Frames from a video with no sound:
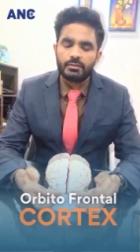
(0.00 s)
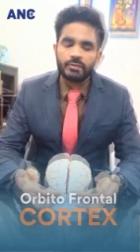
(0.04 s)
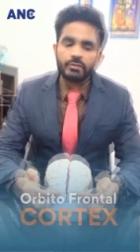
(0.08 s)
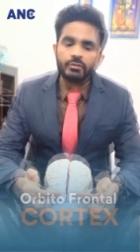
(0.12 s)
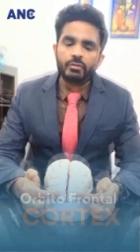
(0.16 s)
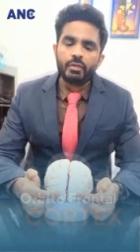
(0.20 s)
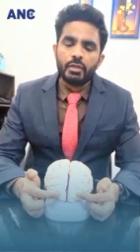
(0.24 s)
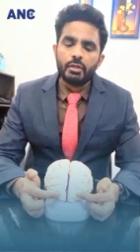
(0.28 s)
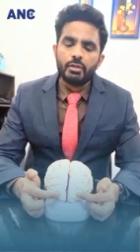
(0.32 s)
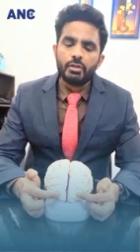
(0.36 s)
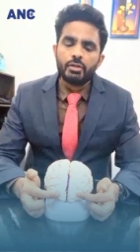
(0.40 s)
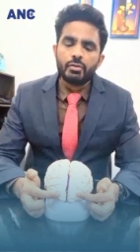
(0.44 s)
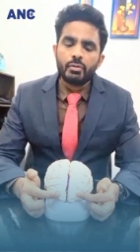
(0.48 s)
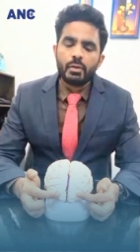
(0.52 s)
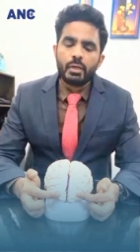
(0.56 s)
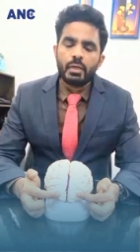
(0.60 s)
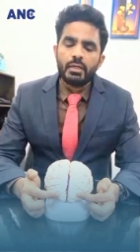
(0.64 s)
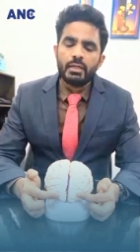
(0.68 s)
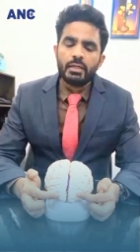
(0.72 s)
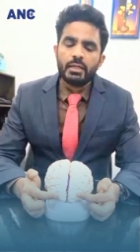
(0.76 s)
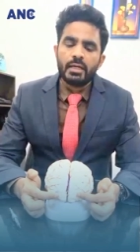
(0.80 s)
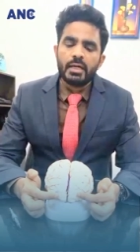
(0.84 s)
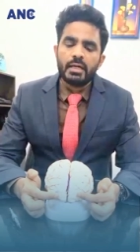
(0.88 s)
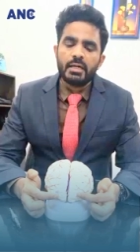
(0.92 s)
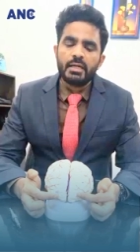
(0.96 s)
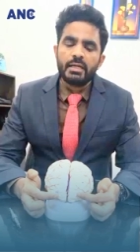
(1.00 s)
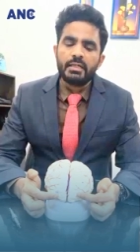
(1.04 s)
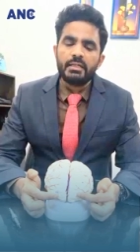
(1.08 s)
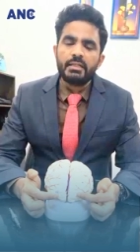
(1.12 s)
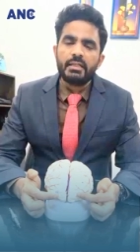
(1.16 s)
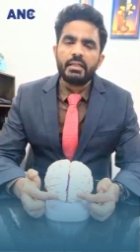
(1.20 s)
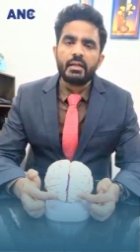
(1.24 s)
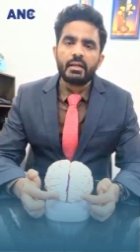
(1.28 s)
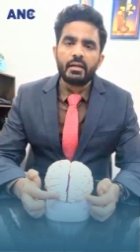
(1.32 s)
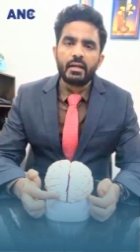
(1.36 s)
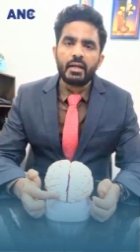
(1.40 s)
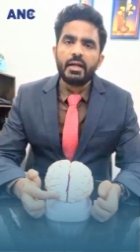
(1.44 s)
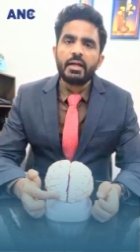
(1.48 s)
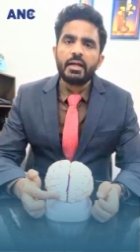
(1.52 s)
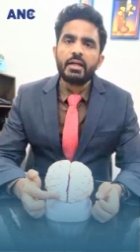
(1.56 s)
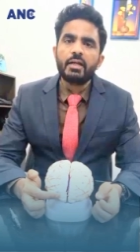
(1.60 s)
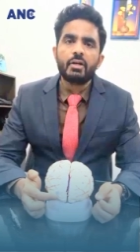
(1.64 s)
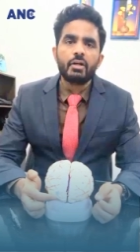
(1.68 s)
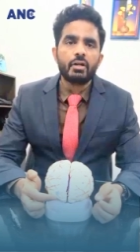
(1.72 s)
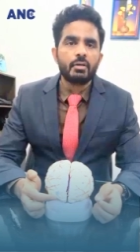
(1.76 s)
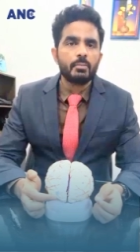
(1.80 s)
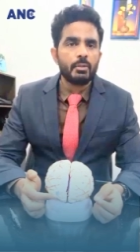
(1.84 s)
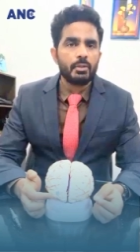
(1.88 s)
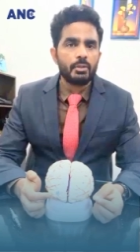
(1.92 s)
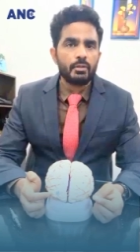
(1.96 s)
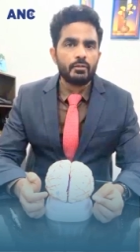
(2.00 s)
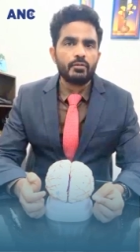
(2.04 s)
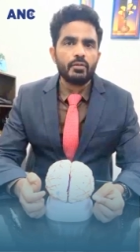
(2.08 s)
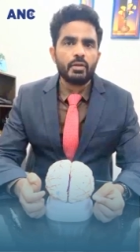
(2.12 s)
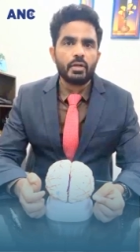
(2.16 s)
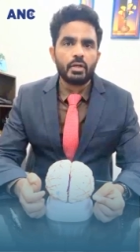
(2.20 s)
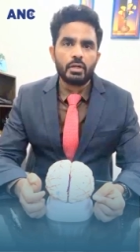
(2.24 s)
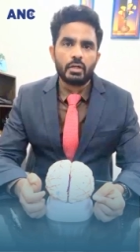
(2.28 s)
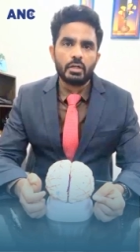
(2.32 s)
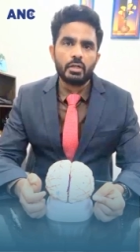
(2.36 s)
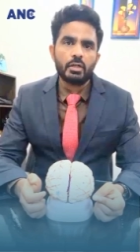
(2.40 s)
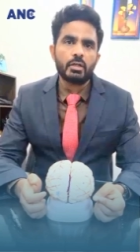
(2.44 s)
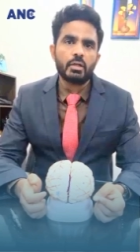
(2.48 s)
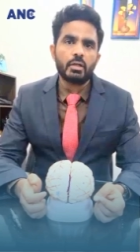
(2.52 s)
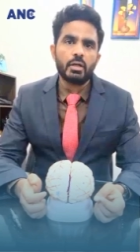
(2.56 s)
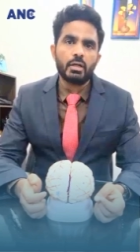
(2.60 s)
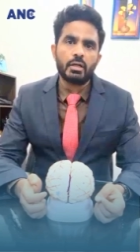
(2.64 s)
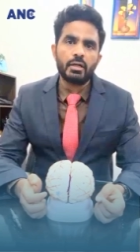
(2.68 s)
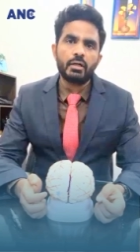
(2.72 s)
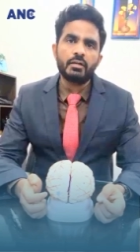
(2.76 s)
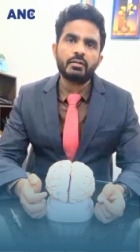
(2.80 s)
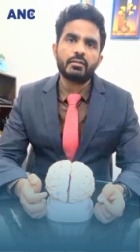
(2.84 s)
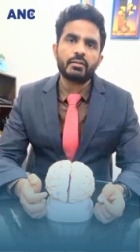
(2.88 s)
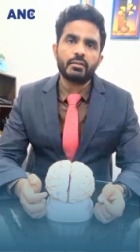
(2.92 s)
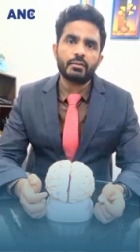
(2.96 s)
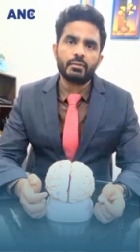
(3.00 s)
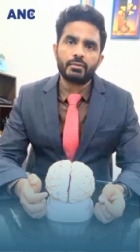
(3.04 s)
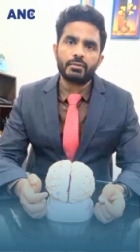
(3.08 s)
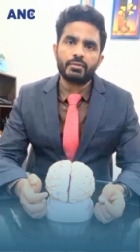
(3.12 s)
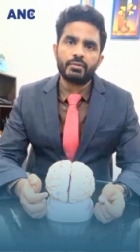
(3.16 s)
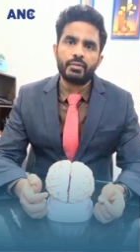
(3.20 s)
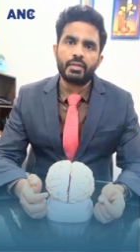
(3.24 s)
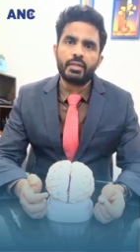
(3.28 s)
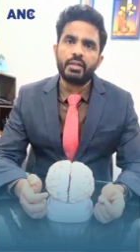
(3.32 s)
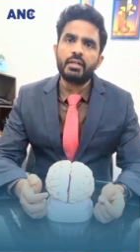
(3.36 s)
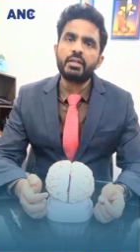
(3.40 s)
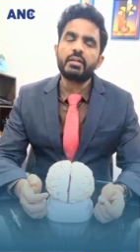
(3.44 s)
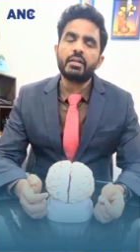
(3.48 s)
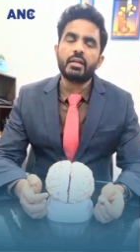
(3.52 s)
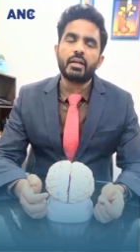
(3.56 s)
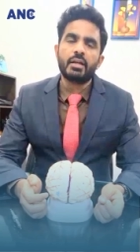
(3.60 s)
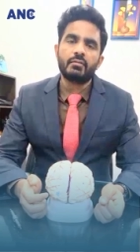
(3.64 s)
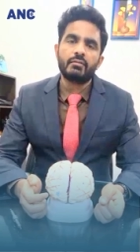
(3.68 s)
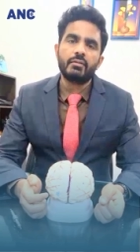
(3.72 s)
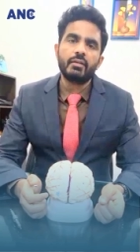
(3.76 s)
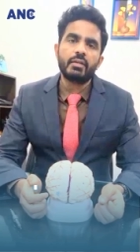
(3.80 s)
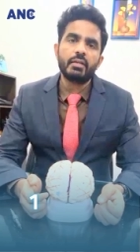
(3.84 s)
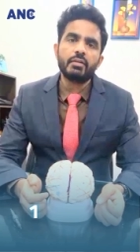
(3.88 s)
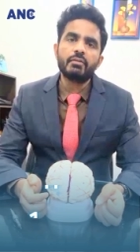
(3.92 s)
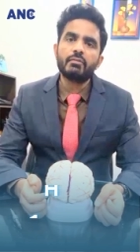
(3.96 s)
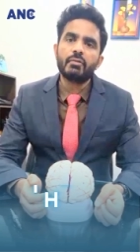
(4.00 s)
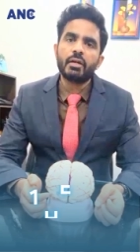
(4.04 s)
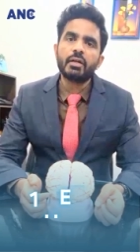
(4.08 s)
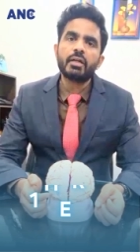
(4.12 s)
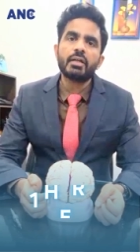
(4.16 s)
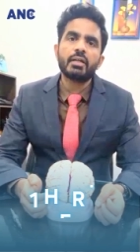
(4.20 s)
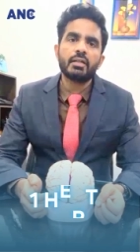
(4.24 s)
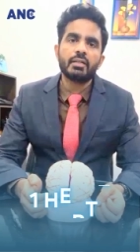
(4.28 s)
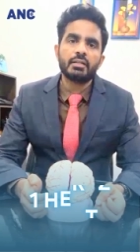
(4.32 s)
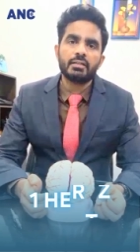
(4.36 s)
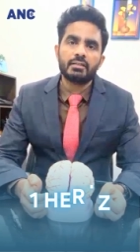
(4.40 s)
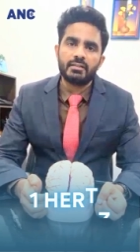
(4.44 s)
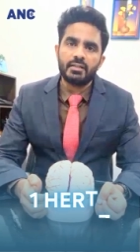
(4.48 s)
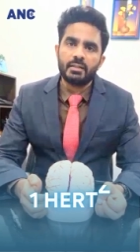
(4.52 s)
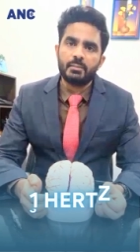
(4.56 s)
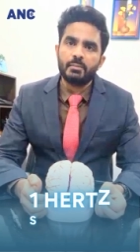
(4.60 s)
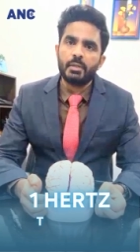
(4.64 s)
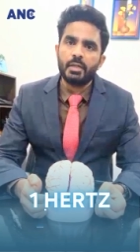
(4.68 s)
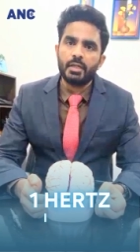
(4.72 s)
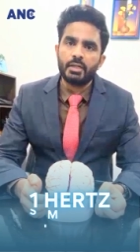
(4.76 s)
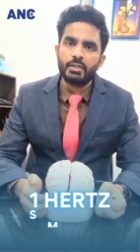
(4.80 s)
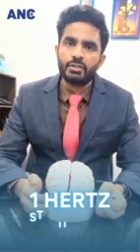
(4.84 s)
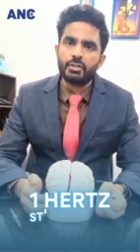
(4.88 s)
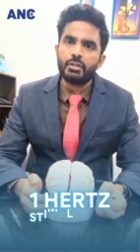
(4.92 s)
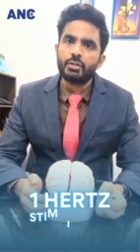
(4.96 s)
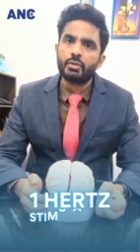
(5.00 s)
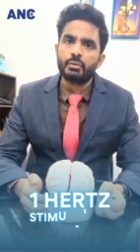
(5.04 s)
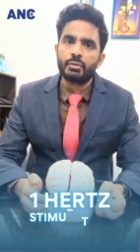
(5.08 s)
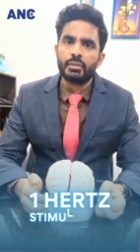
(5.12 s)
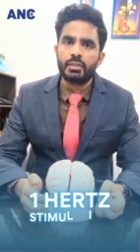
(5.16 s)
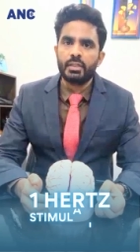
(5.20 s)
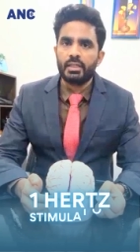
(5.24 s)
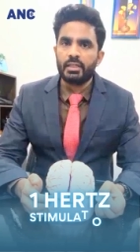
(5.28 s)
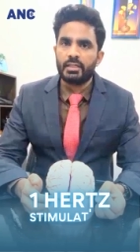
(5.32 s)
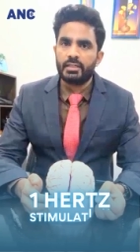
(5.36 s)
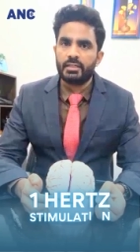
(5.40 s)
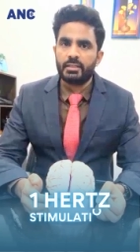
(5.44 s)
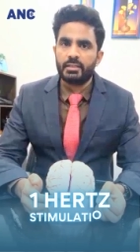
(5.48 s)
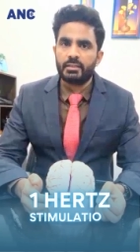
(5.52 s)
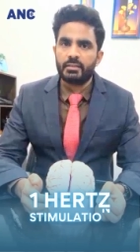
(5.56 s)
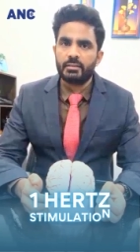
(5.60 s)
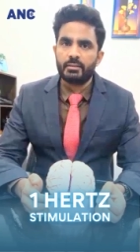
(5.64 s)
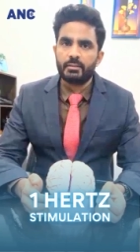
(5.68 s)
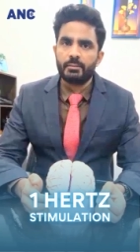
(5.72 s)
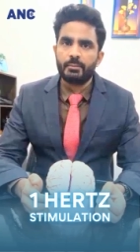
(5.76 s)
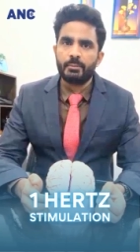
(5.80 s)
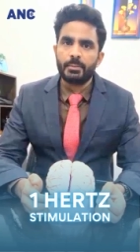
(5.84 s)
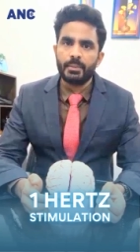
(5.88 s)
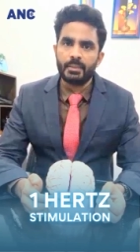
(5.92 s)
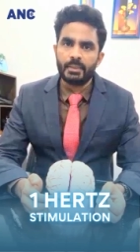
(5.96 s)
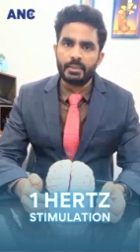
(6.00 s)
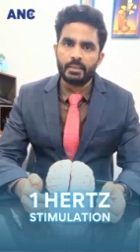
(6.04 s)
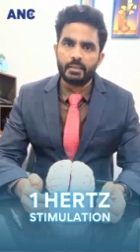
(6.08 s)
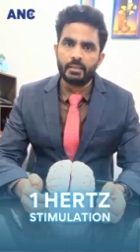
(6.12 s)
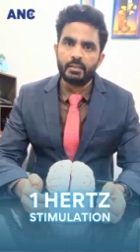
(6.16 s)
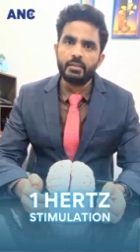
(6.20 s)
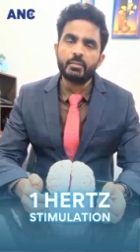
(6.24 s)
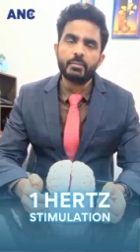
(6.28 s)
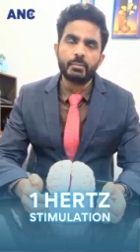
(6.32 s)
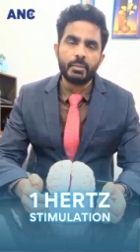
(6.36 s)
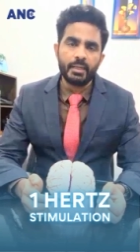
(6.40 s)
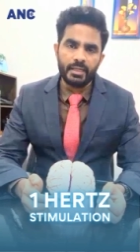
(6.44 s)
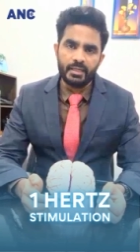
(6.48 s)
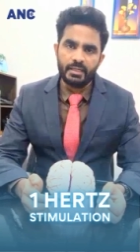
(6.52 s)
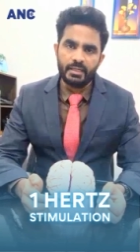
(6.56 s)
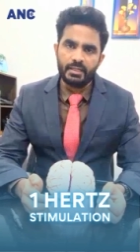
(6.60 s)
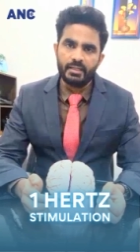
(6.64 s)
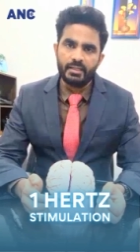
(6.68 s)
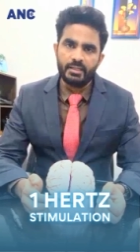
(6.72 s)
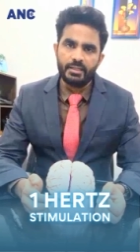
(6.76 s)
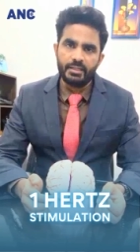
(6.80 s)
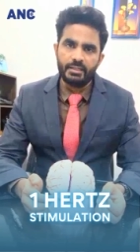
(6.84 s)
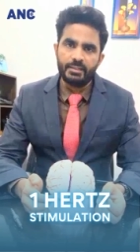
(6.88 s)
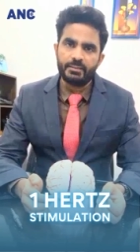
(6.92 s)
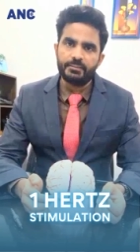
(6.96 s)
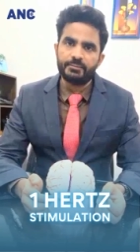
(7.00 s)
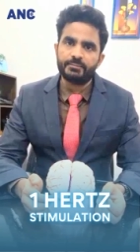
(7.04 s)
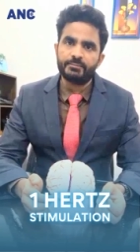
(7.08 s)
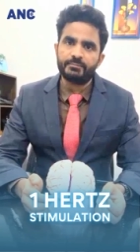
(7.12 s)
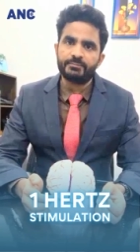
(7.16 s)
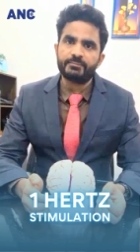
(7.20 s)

So we usually target the right orbitofrontal cortex in OCD, and we give 1 hertz stimulation over that particular brain area.